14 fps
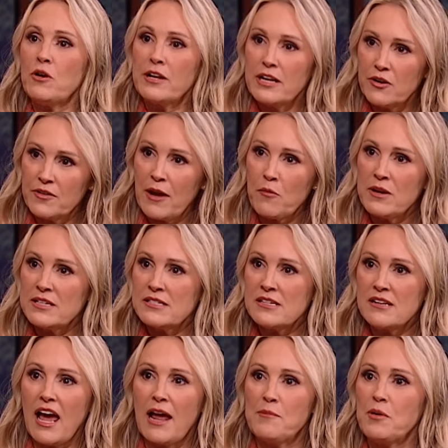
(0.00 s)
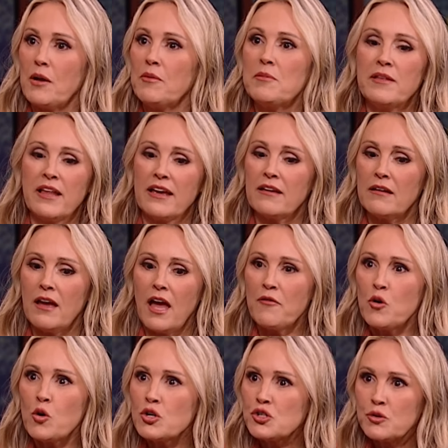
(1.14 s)
were to hear that reason, I'd probably be like, of
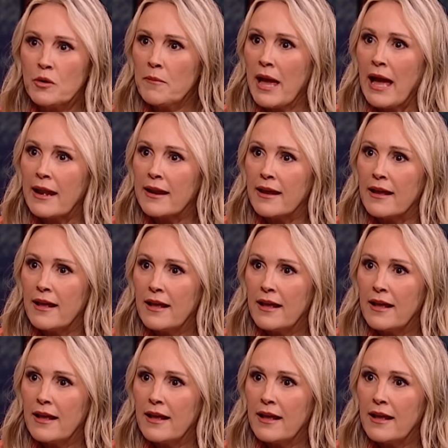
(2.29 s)
course you were mad.